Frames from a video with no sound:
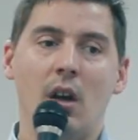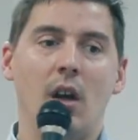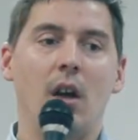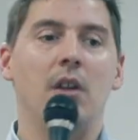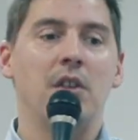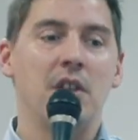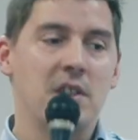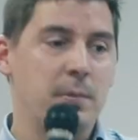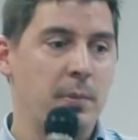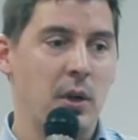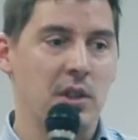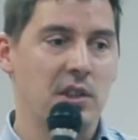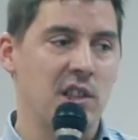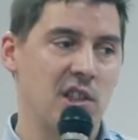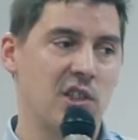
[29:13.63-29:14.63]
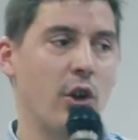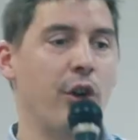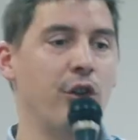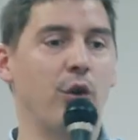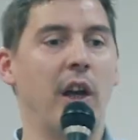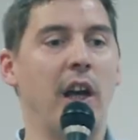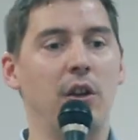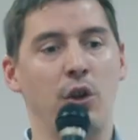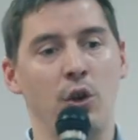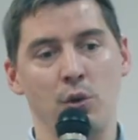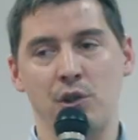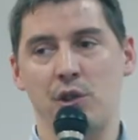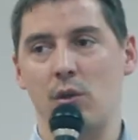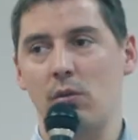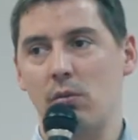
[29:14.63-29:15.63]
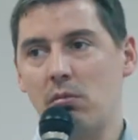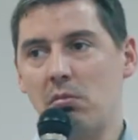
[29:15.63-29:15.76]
this person is going to get used